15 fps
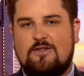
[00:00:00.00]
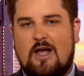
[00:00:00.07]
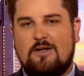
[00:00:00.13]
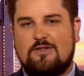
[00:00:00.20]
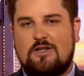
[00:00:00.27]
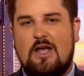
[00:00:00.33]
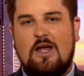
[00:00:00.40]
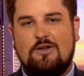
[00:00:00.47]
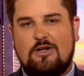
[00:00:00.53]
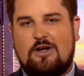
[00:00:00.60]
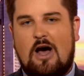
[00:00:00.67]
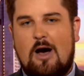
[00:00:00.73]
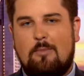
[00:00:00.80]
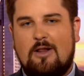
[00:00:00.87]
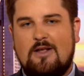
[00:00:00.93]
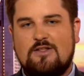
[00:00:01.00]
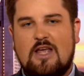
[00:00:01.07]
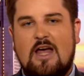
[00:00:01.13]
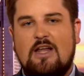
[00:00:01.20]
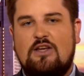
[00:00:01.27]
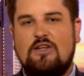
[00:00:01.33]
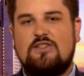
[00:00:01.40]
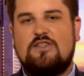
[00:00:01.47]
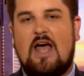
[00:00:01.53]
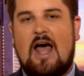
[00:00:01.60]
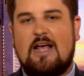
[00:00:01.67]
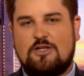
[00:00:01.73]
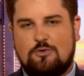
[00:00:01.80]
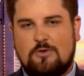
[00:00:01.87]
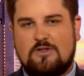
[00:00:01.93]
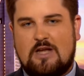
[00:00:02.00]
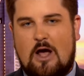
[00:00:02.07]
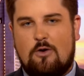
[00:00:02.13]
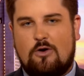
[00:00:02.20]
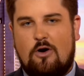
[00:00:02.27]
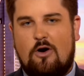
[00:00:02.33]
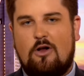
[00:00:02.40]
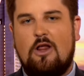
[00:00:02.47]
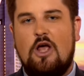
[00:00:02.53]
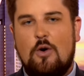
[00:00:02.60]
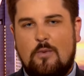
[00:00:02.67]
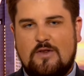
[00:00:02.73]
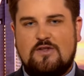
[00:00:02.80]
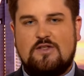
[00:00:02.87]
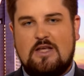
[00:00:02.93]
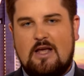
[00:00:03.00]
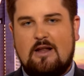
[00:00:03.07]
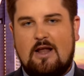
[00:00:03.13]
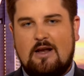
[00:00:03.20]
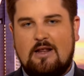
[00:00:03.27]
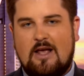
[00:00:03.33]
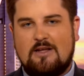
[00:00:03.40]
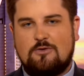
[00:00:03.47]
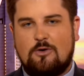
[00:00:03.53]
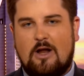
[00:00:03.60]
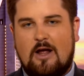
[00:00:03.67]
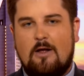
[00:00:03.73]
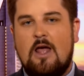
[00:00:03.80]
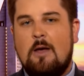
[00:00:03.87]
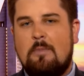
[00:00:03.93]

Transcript: us to Kamala's disastrous town hall with CNN yesterday,